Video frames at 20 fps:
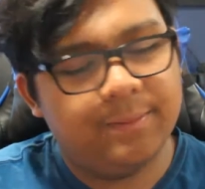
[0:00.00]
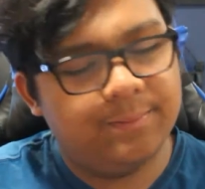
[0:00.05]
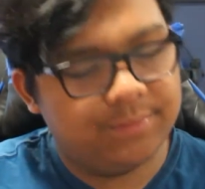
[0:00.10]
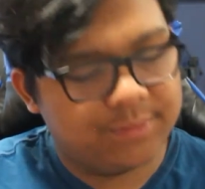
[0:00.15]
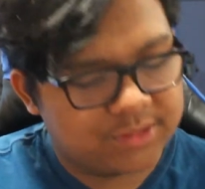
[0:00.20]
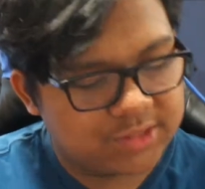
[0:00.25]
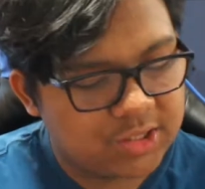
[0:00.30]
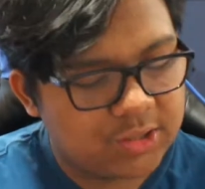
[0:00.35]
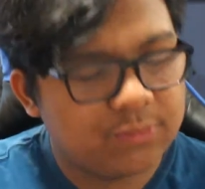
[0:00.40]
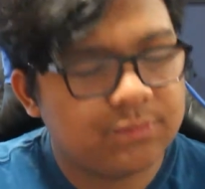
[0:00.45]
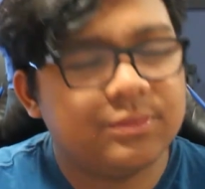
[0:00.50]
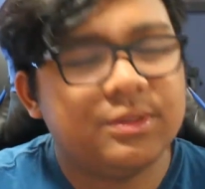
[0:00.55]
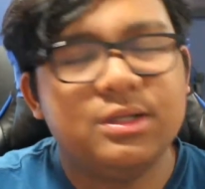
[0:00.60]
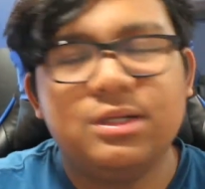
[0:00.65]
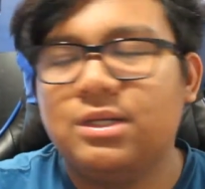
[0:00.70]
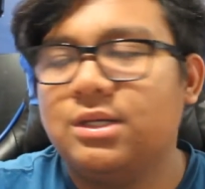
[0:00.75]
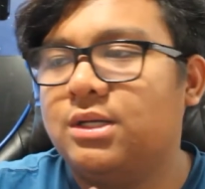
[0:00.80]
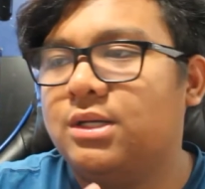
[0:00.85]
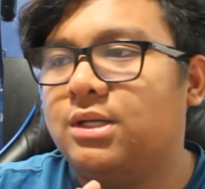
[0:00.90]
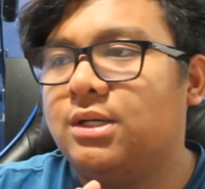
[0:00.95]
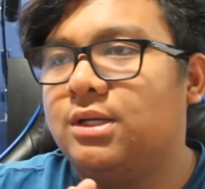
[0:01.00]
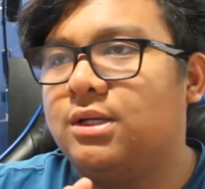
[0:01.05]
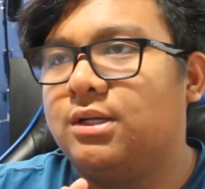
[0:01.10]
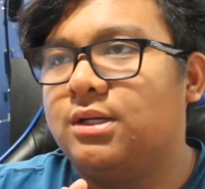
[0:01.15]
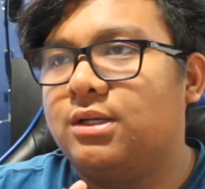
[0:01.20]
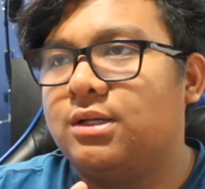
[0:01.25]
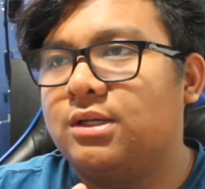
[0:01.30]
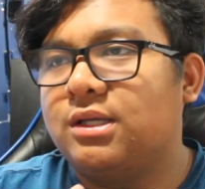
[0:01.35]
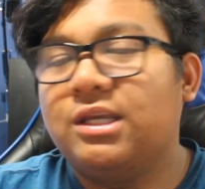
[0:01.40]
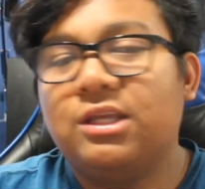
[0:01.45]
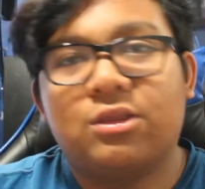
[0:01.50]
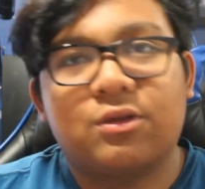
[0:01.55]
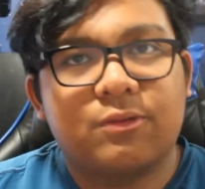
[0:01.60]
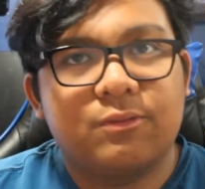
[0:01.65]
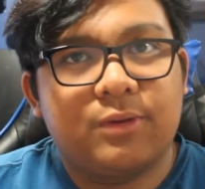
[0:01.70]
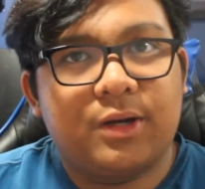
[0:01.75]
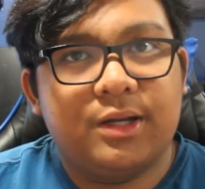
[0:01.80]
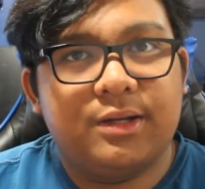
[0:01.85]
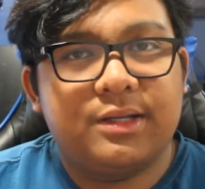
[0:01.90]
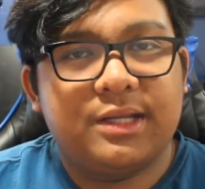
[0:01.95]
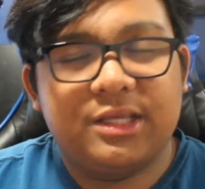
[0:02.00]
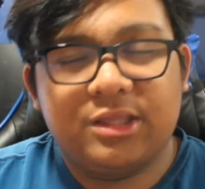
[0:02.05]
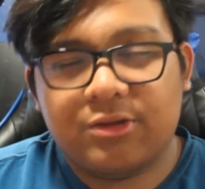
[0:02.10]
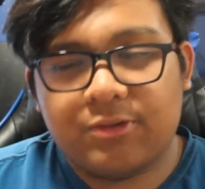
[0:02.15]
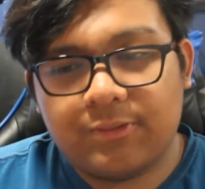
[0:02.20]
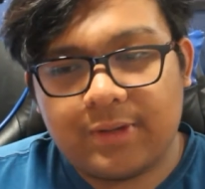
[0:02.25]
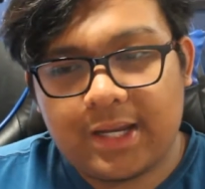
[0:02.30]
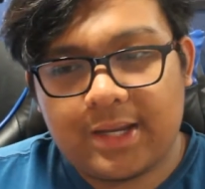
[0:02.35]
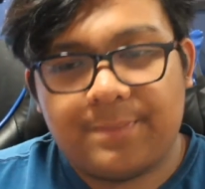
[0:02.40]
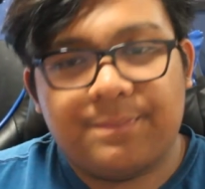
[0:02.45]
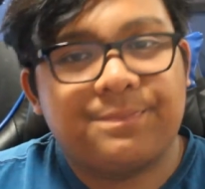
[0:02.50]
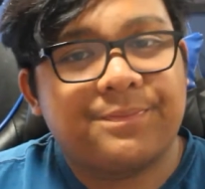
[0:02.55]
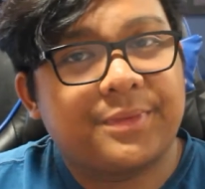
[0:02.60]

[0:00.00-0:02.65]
So either way,